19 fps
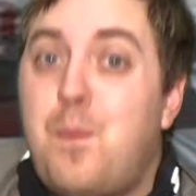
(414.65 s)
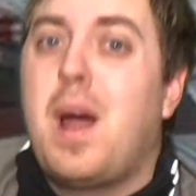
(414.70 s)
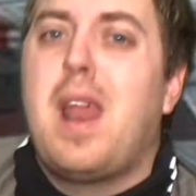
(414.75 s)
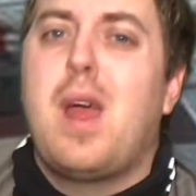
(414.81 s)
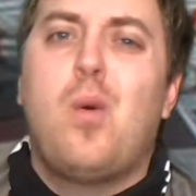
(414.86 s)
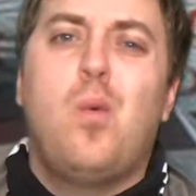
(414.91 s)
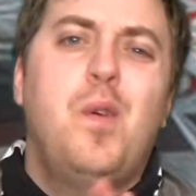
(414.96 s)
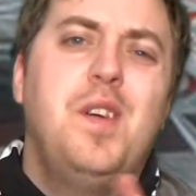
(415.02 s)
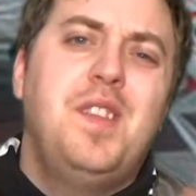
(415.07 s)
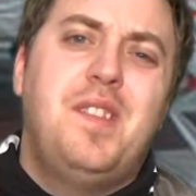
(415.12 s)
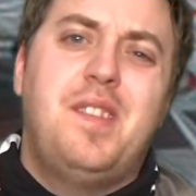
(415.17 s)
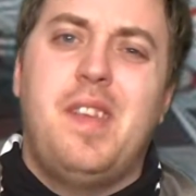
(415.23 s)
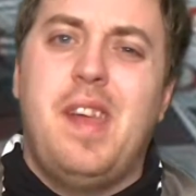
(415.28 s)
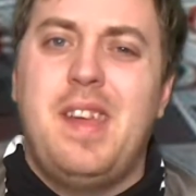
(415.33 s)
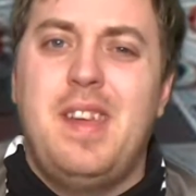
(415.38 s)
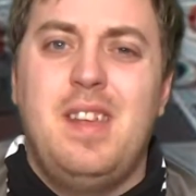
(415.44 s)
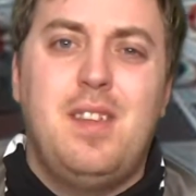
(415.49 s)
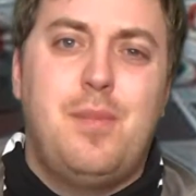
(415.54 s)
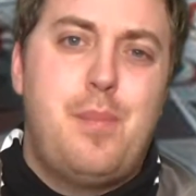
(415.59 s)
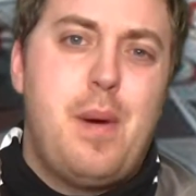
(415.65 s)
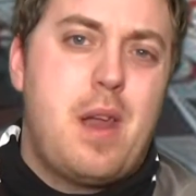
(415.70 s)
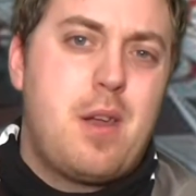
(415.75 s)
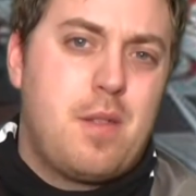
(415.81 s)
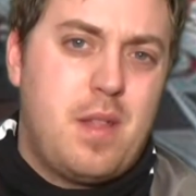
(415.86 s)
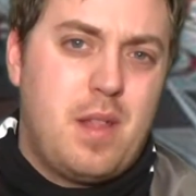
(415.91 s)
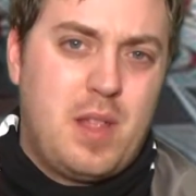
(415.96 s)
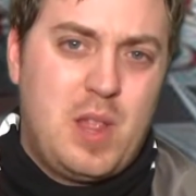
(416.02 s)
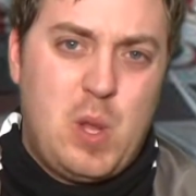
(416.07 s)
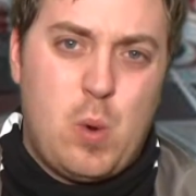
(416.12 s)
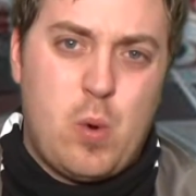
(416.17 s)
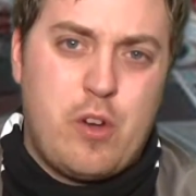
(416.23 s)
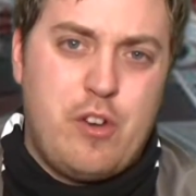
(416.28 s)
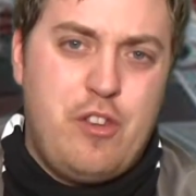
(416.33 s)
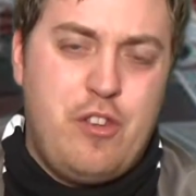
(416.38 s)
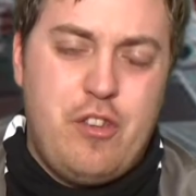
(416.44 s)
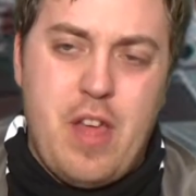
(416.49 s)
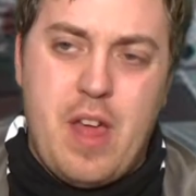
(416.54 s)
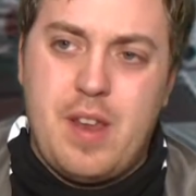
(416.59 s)
But I wouldn't say he's better than
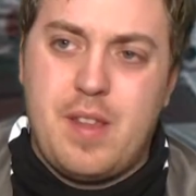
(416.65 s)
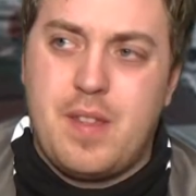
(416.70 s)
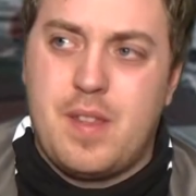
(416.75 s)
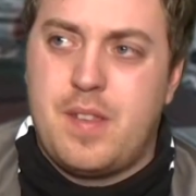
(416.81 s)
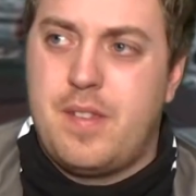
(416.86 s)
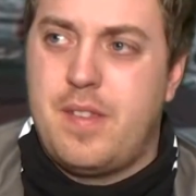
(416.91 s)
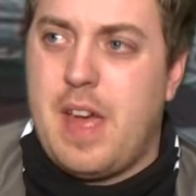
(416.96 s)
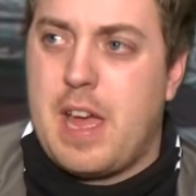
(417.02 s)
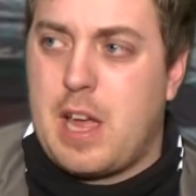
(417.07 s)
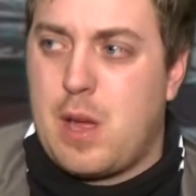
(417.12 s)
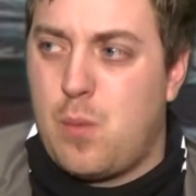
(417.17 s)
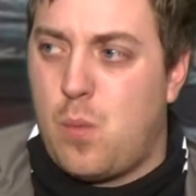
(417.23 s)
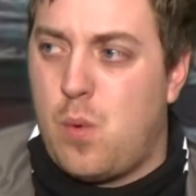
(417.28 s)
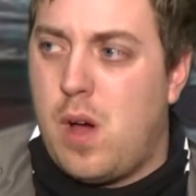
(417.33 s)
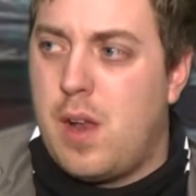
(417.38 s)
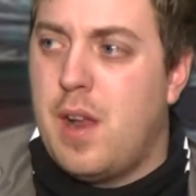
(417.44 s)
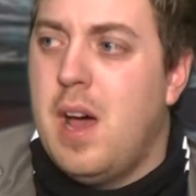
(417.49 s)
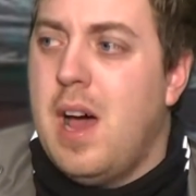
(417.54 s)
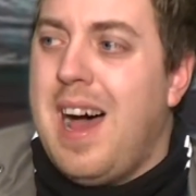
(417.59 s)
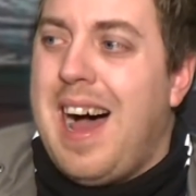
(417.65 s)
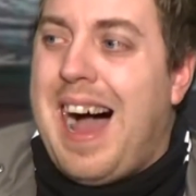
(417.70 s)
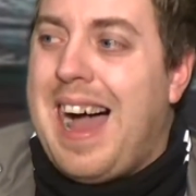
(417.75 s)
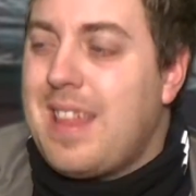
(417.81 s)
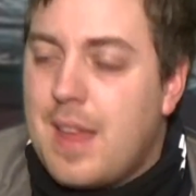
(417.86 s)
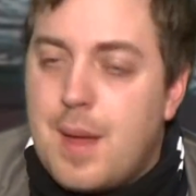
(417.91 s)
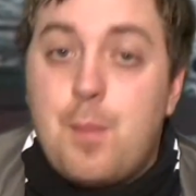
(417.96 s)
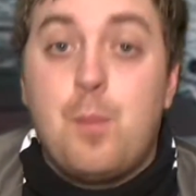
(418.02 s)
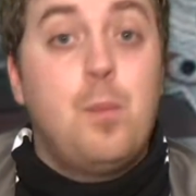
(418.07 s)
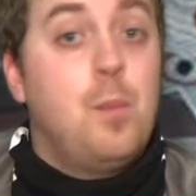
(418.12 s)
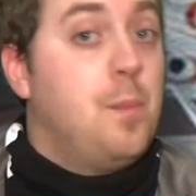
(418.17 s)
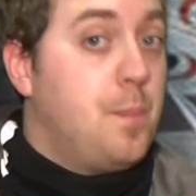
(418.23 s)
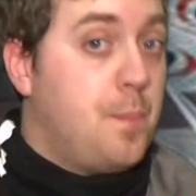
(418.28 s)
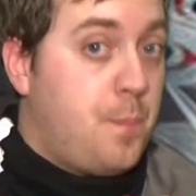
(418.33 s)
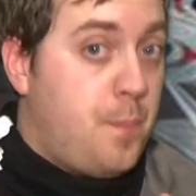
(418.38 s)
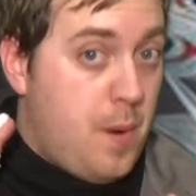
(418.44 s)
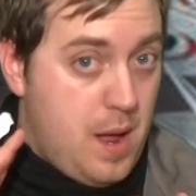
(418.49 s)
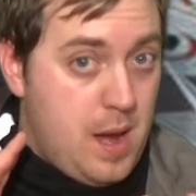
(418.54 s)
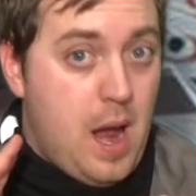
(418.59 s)
Lord Shen in the second one. I think,
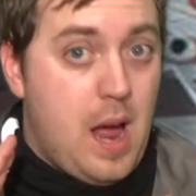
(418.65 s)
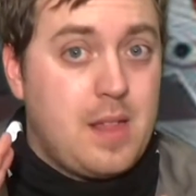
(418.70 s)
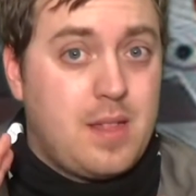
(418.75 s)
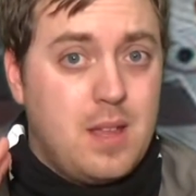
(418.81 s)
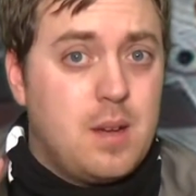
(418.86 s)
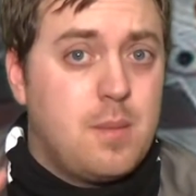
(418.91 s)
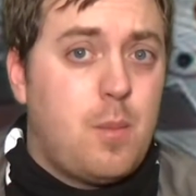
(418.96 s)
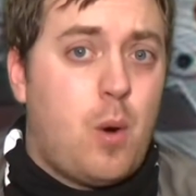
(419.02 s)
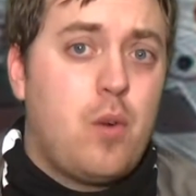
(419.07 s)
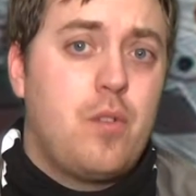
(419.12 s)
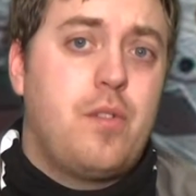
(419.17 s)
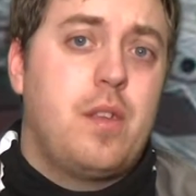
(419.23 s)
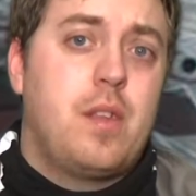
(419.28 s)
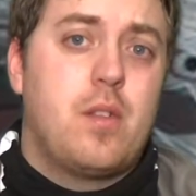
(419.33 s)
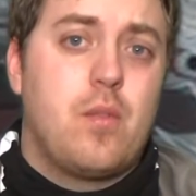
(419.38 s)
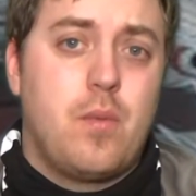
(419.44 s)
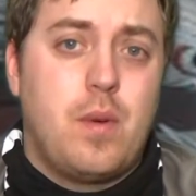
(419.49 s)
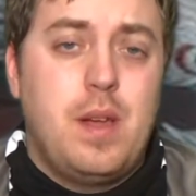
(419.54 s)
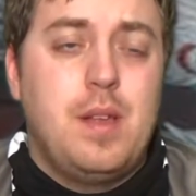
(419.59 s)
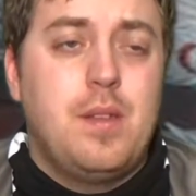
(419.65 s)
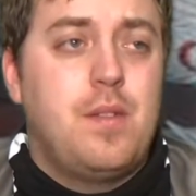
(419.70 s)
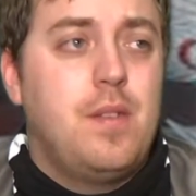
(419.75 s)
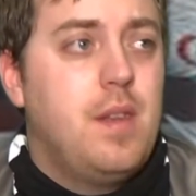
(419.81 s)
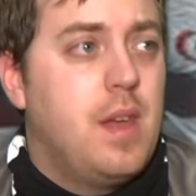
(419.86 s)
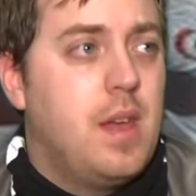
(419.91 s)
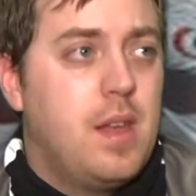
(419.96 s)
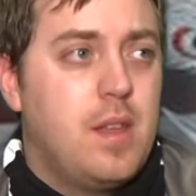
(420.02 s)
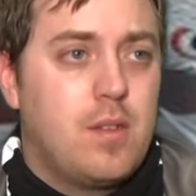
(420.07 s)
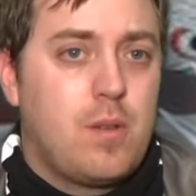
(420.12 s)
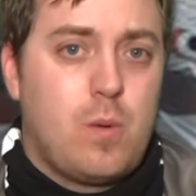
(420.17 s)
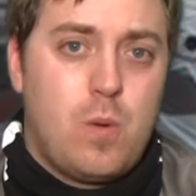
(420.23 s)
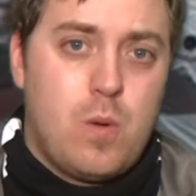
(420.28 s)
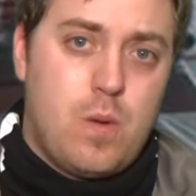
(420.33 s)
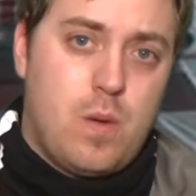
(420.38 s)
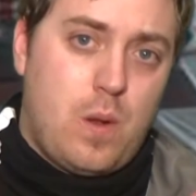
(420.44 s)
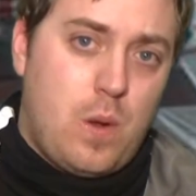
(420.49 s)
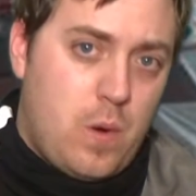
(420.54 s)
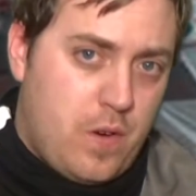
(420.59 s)
but I think mostly the reason is
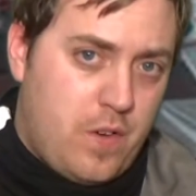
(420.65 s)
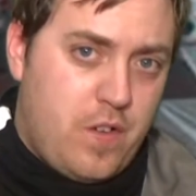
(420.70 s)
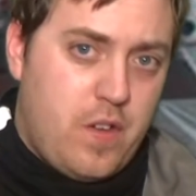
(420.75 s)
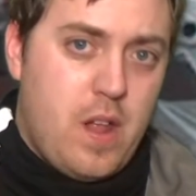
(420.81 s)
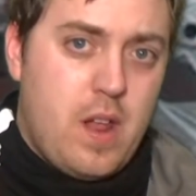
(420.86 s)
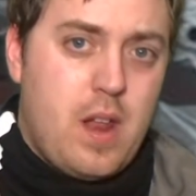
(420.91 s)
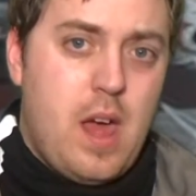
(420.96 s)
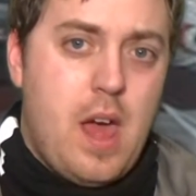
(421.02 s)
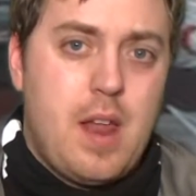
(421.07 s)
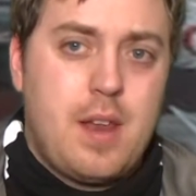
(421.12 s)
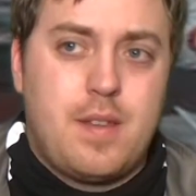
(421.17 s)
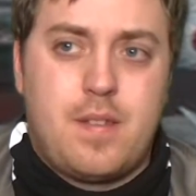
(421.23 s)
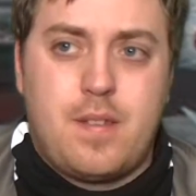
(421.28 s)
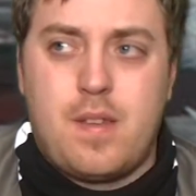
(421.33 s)
Lord Shen had